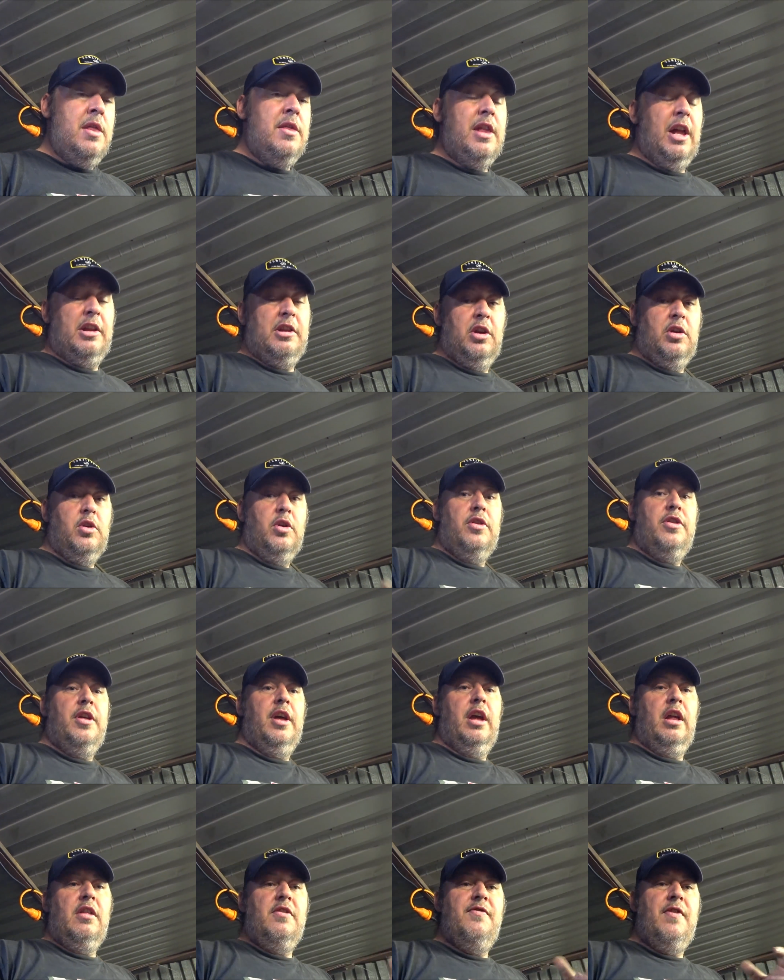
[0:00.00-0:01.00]
That's a good
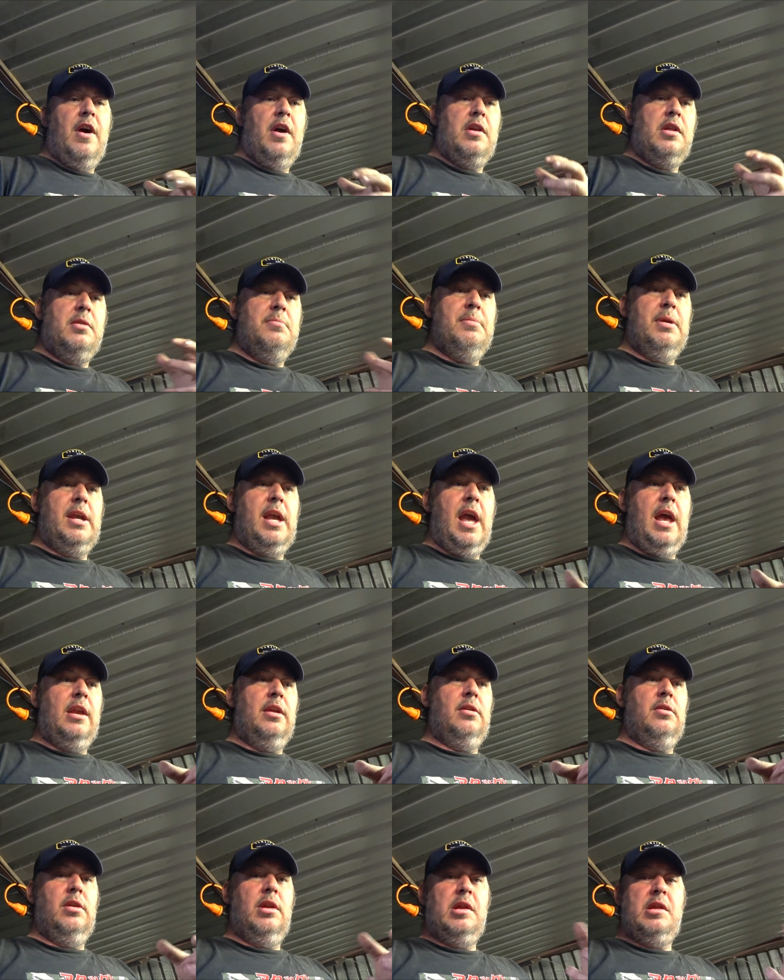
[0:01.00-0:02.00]
thing as far as the
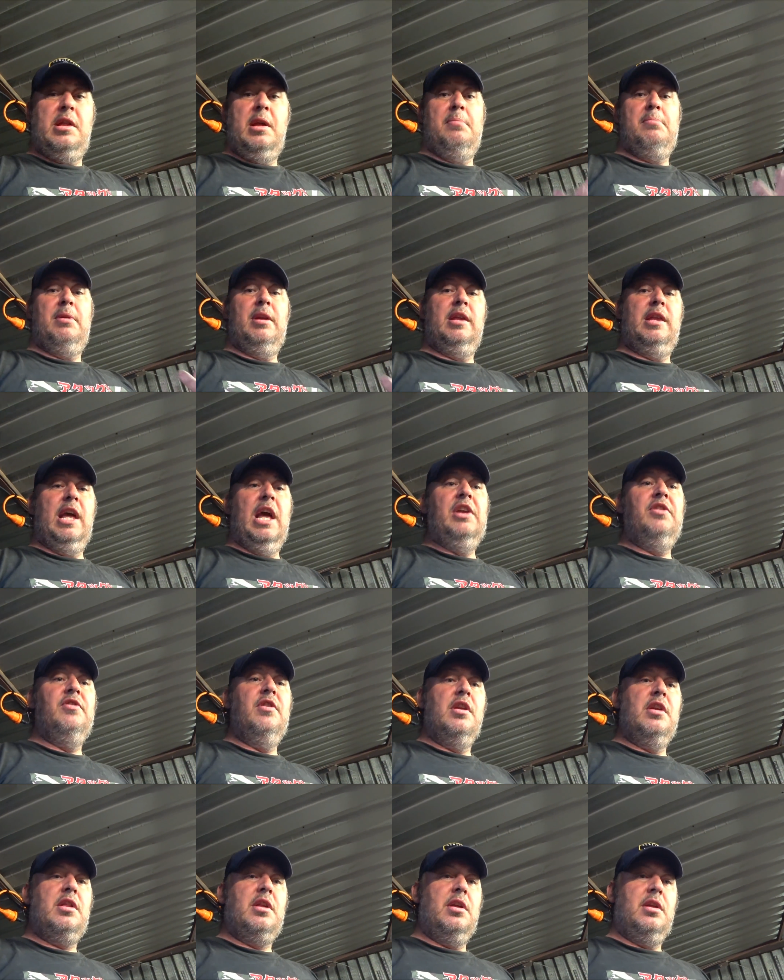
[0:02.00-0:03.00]
mechanical assembly of the
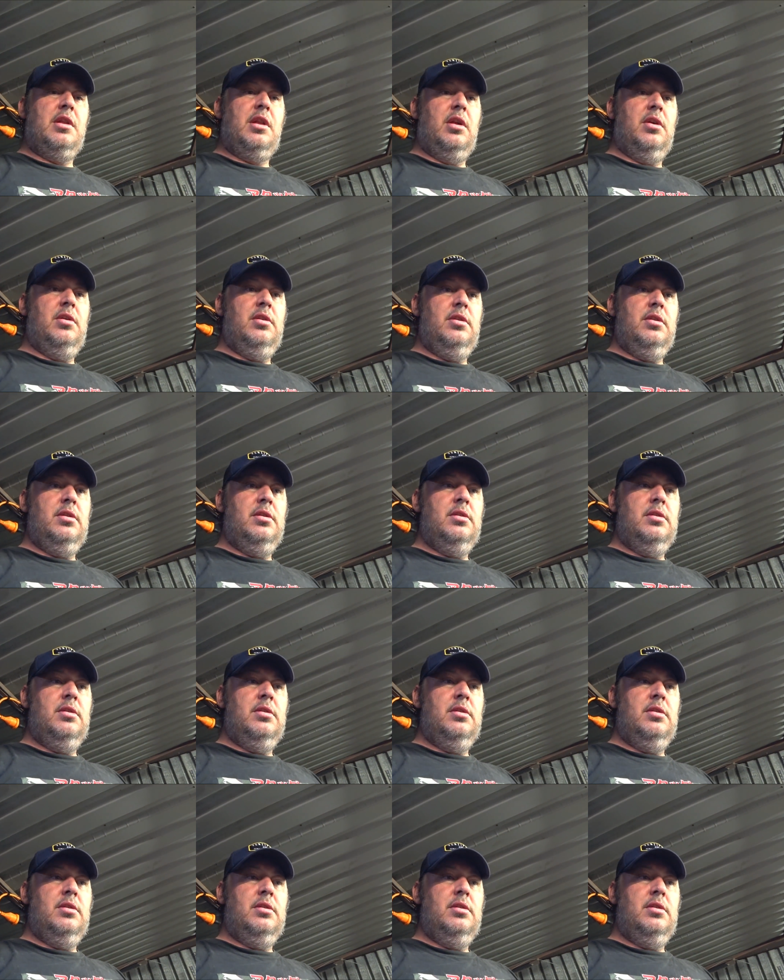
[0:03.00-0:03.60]
engine is concerned.